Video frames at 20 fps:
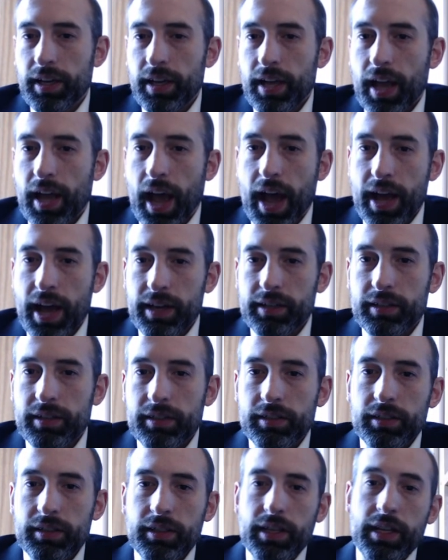and
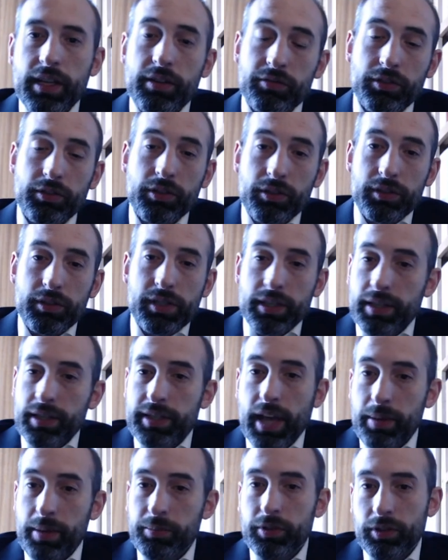he rules in the
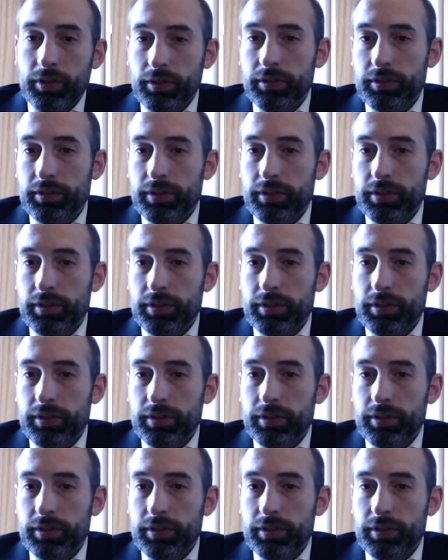temporal